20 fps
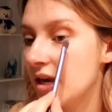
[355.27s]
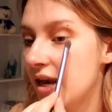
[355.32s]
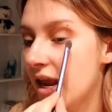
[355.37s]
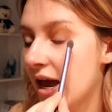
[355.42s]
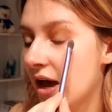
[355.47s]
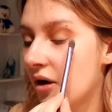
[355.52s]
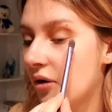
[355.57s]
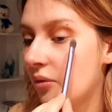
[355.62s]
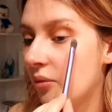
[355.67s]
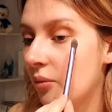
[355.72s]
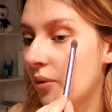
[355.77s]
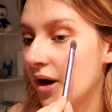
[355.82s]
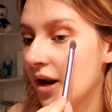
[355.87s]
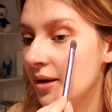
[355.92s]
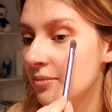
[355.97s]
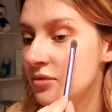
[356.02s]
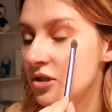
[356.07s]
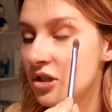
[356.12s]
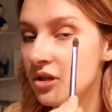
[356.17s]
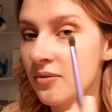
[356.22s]
Now what
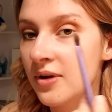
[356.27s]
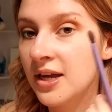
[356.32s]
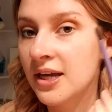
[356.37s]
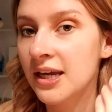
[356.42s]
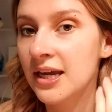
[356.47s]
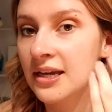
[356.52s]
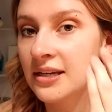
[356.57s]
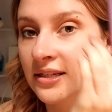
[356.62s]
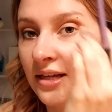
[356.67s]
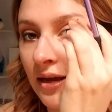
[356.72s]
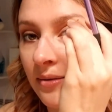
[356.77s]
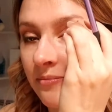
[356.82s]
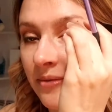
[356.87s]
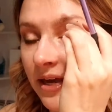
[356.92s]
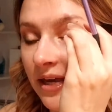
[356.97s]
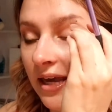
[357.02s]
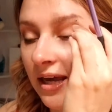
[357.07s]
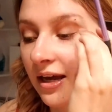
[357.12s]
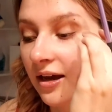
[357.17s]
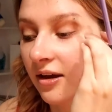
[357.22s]
I'm doing is I'm
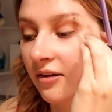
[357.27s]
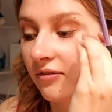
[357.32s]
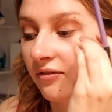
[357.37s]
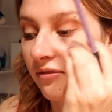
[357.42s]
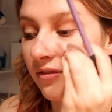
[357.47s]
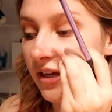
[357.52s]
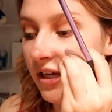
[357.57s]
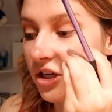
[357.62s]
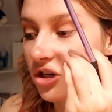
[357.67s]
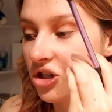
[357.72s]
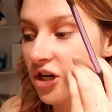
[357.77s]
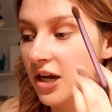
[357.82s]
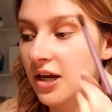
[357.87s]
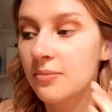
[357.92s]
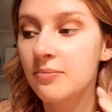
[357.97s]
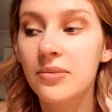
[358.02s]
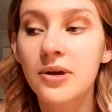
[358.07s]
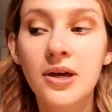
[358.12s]
making a V shape.